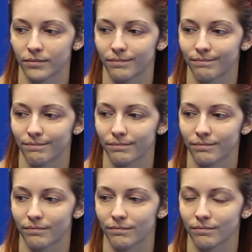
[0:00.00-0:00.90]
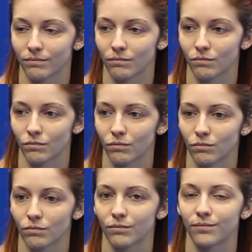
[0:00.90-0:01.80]

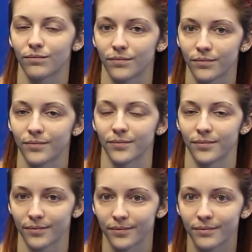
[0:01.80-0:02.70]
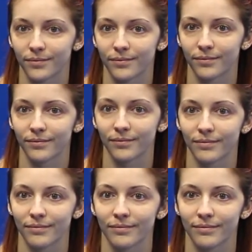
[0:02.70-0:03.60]

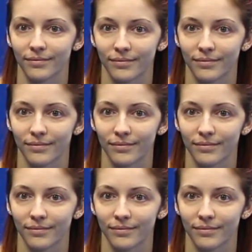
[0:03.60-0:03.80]
(silent)